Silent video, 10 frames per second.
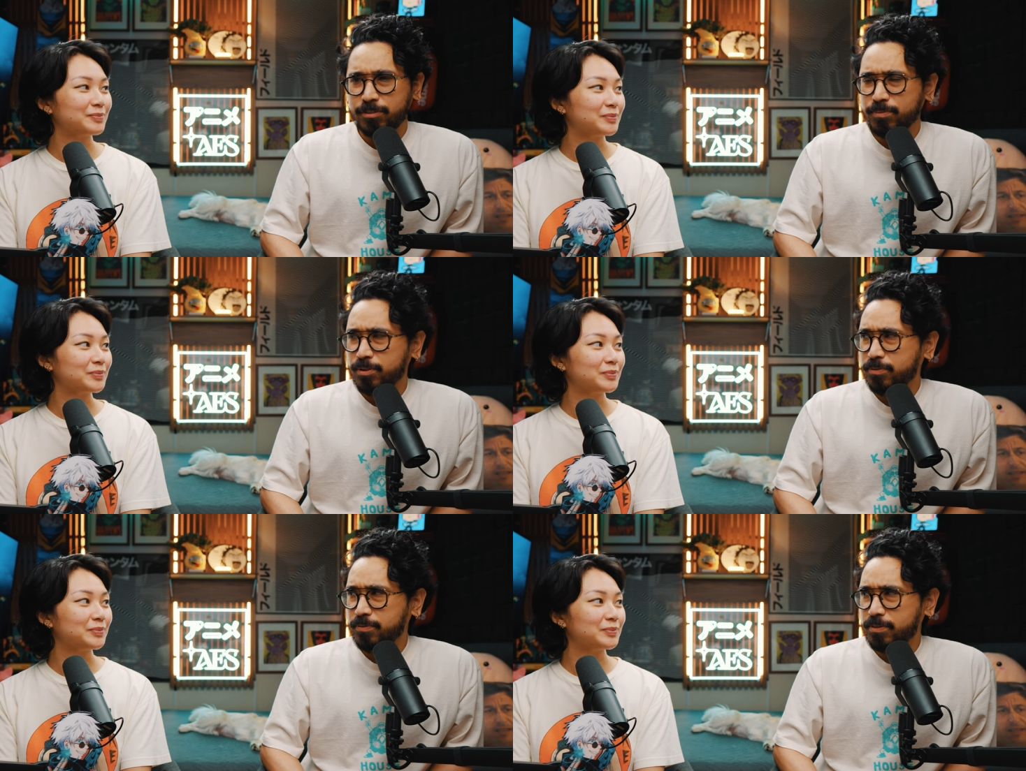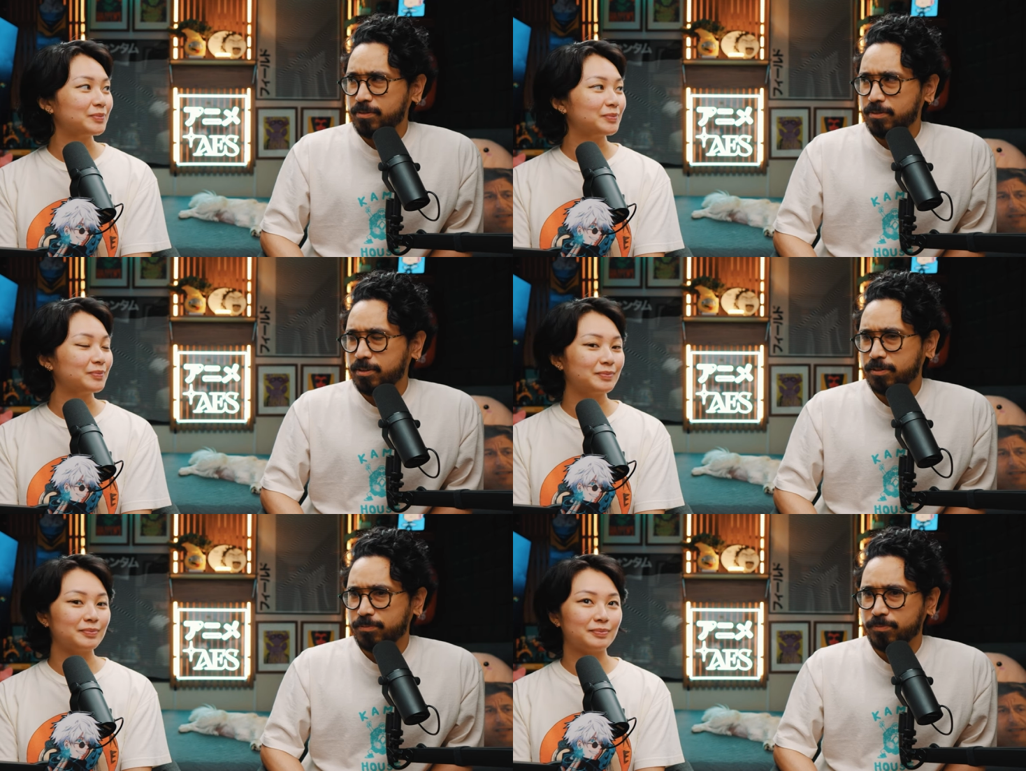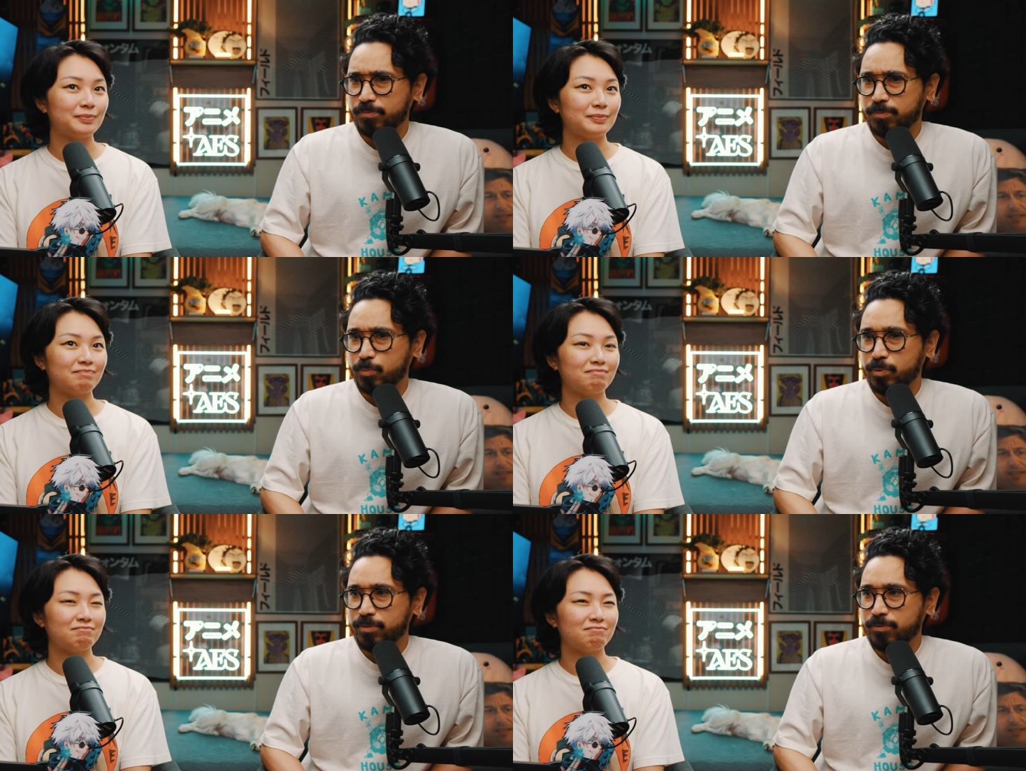Speaker 1: you know if this is like a
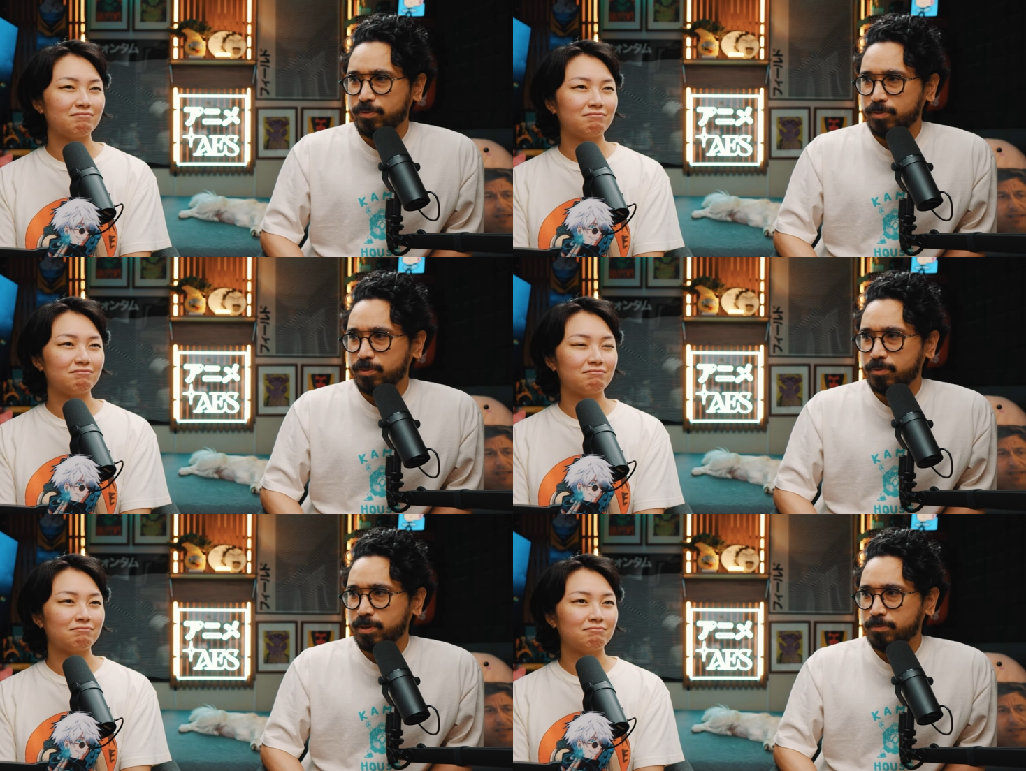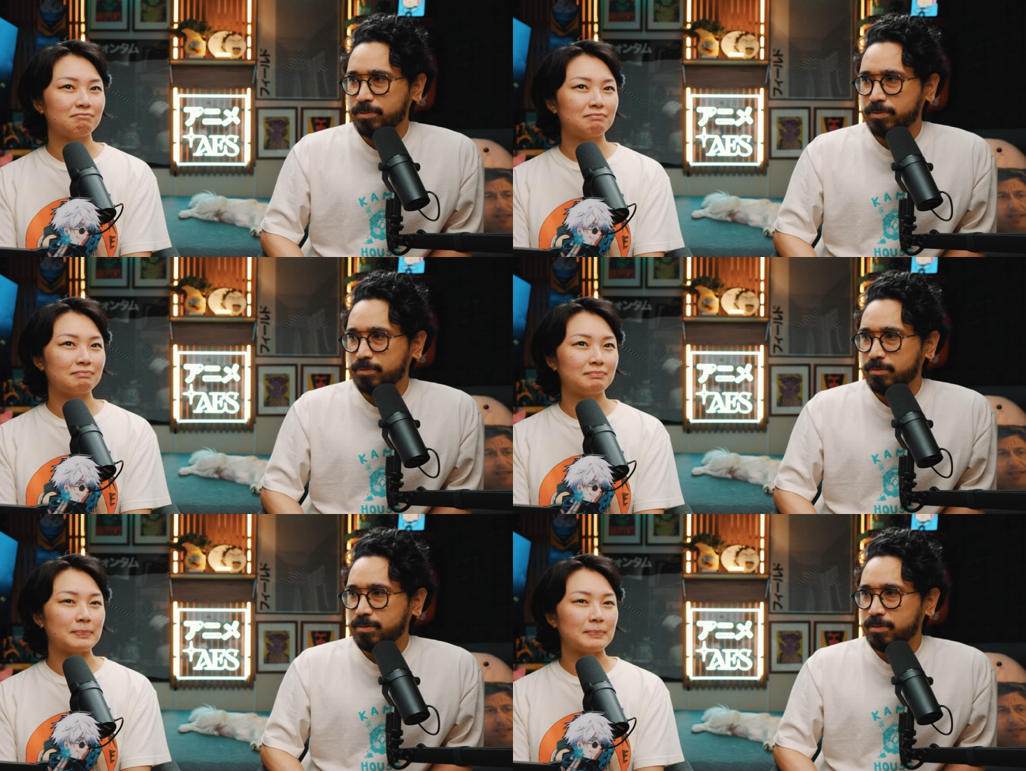24 episode